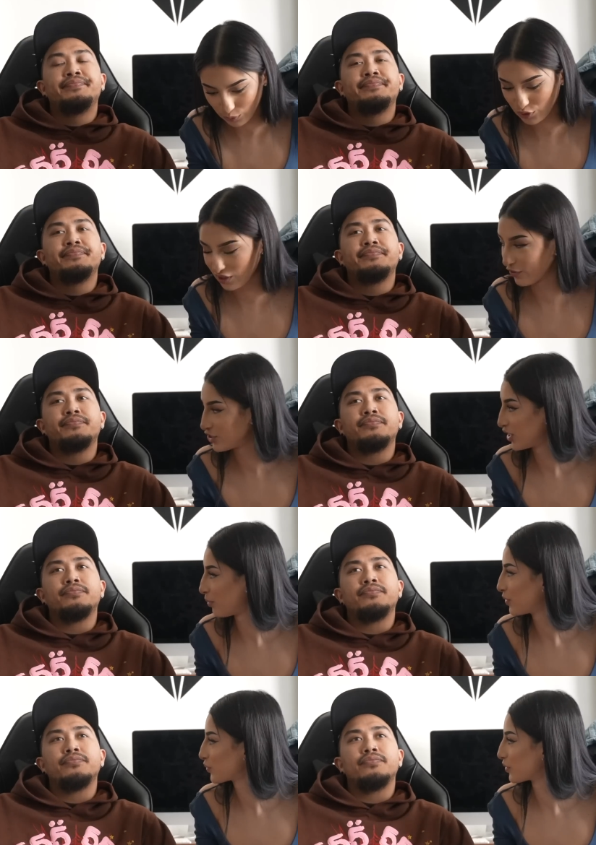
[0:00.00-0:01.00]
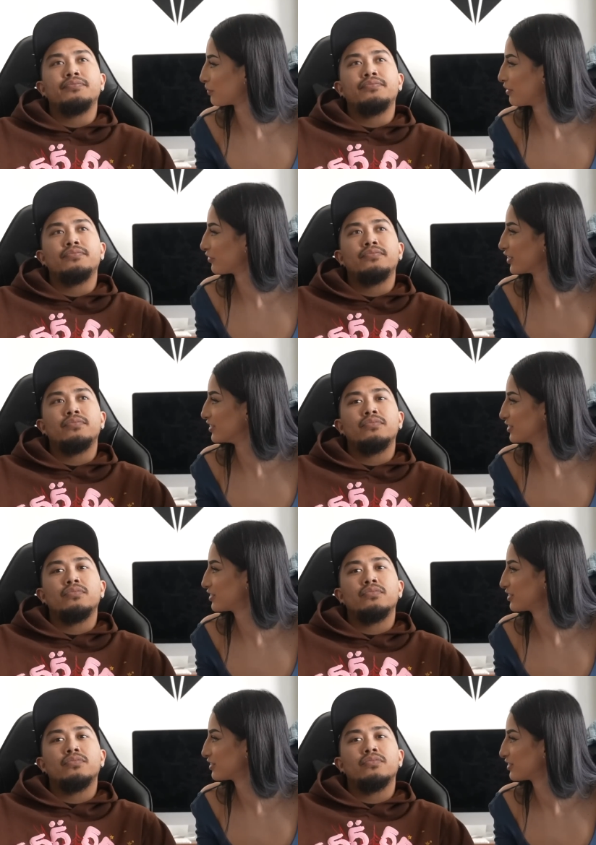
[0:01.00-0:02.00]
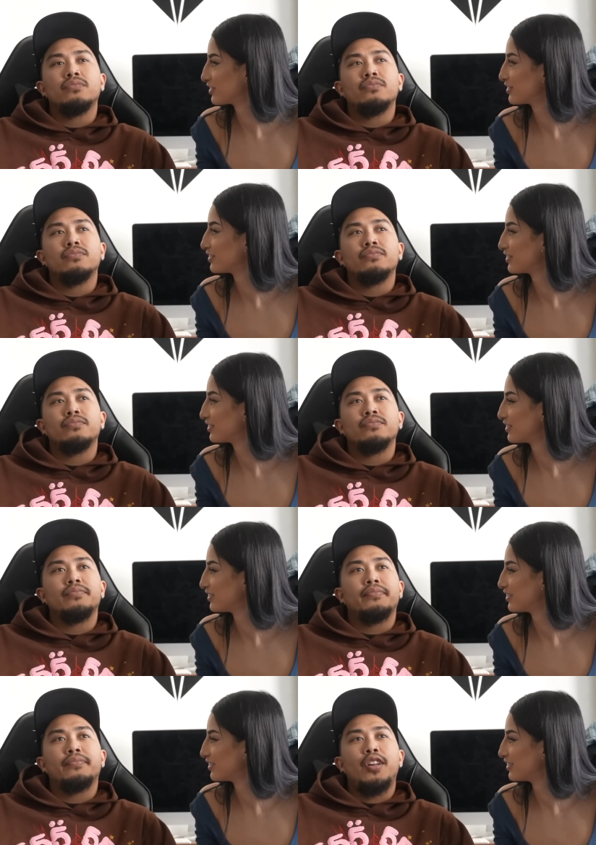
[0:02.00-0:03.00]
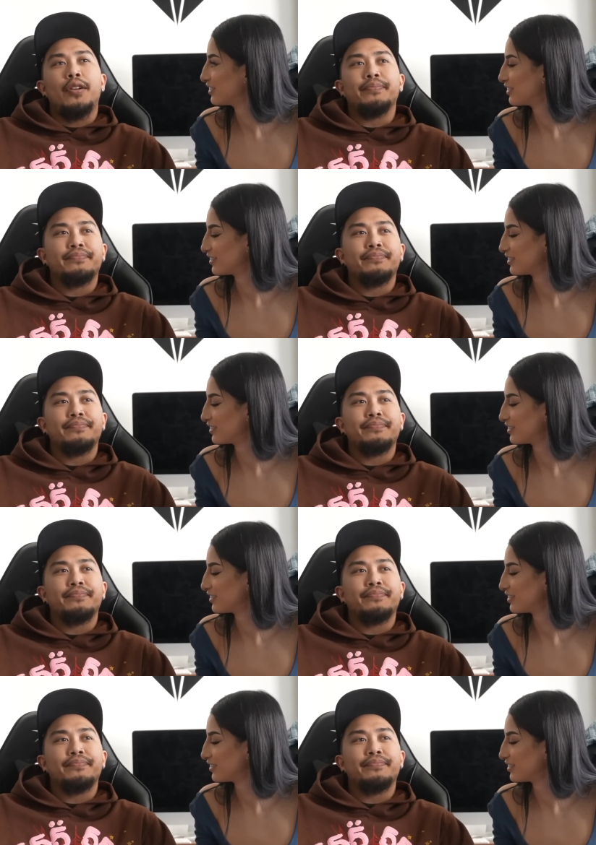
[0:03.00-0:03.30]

Speaker 1: Would you ever cheat on me with one of my friends? No.